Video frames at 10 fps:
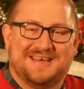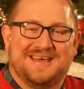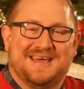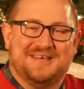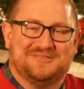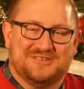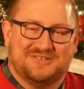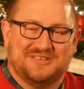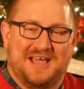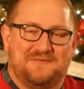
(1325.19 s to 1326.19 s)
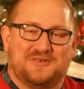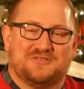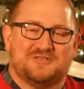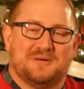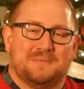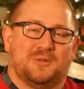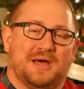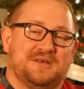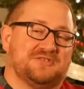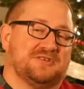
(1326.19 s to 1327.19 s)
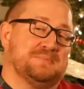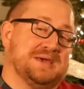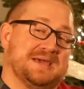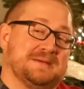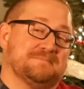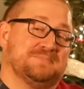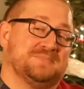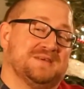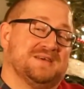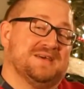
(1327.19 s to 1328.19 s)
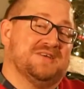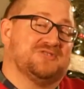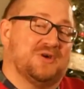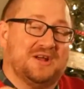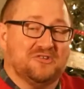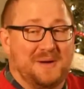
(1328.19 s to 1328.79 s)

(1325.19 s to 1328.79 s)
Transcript: is the safest place to be. And so here's my